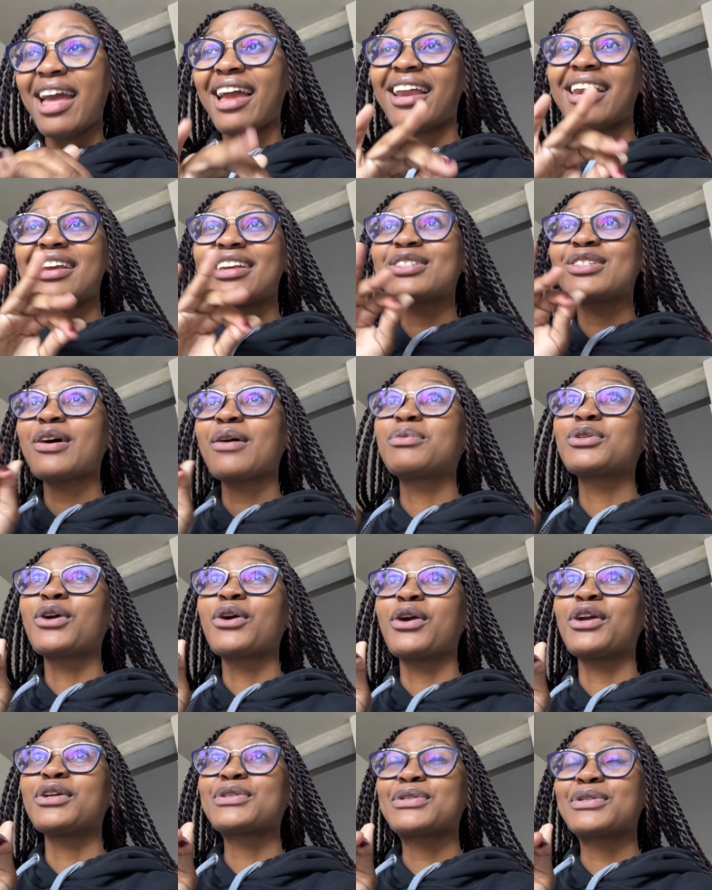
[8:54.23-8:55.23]
and I stopped
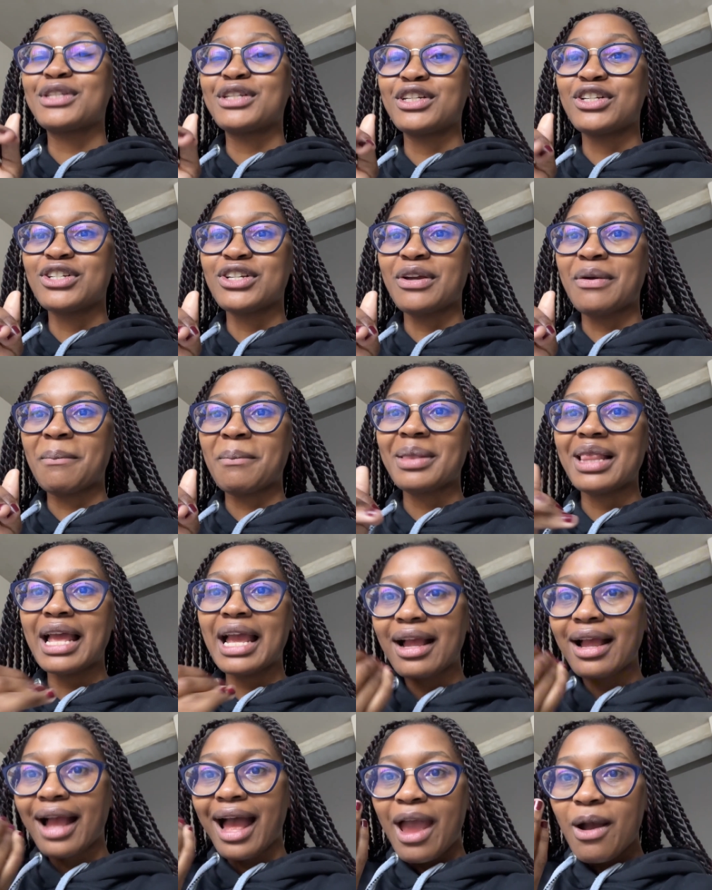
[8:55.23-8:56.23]
going to the gym.
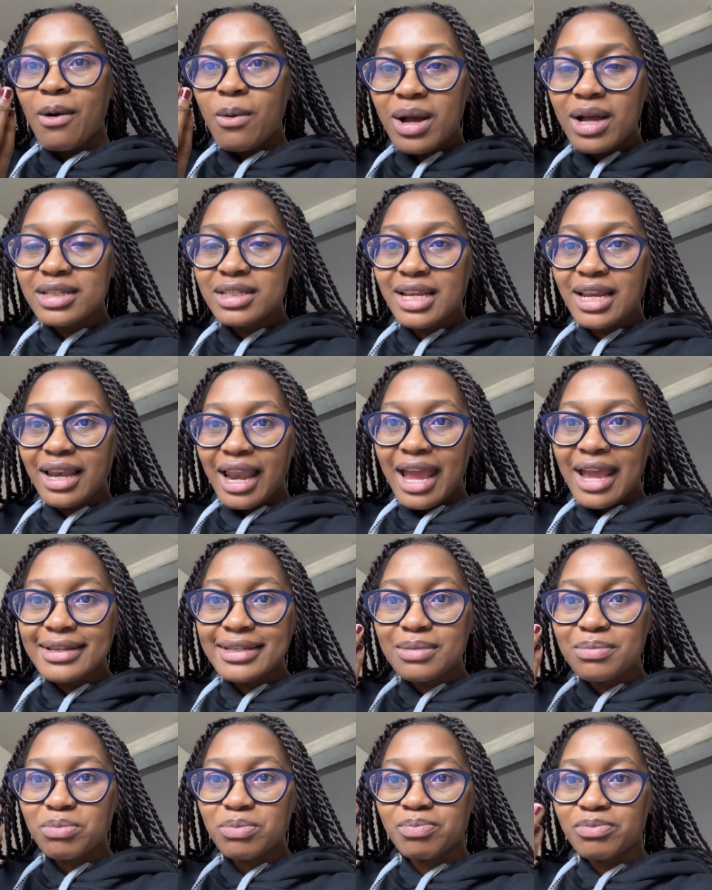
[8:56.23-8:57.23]
Like, I want a
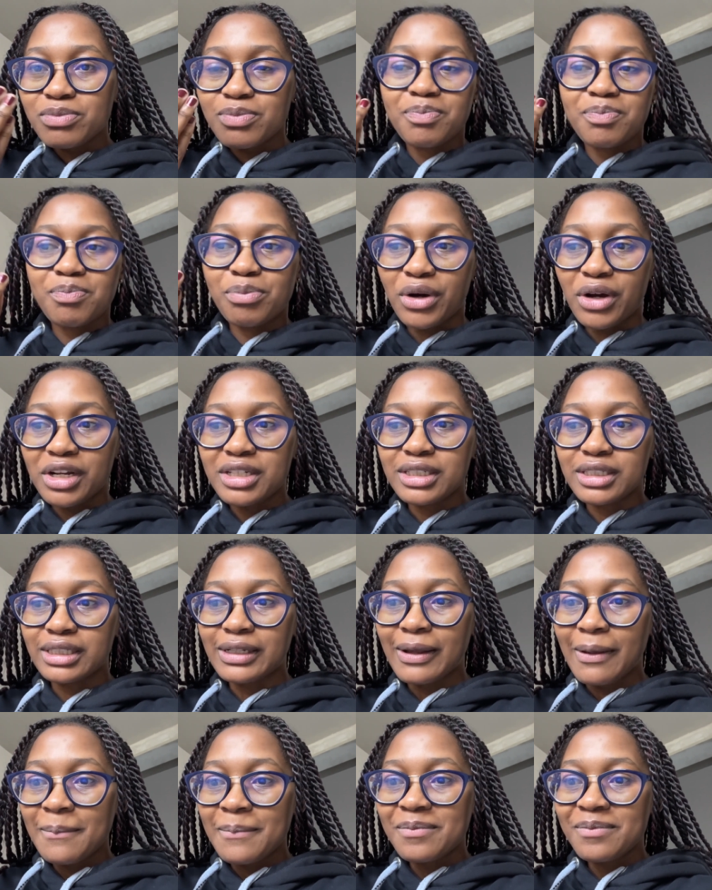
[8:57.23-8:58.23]
nice body,
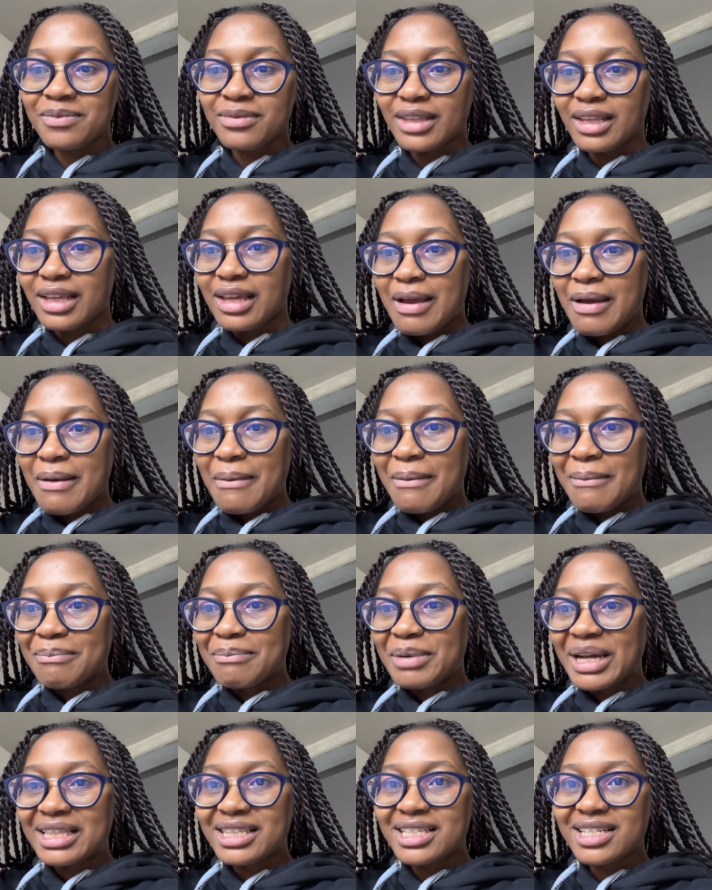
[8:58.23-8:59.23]

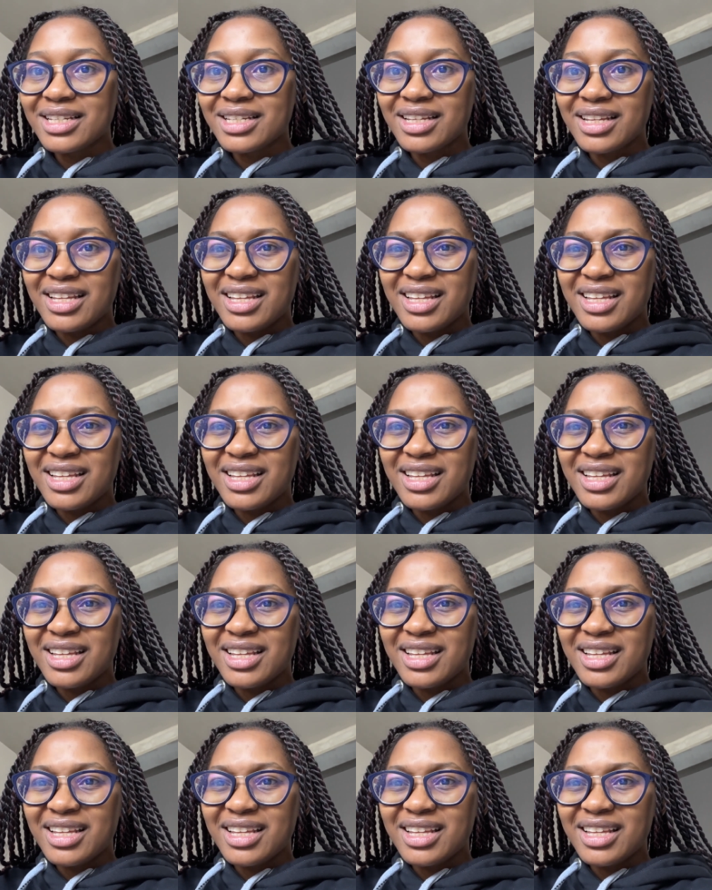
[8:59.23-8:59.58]
but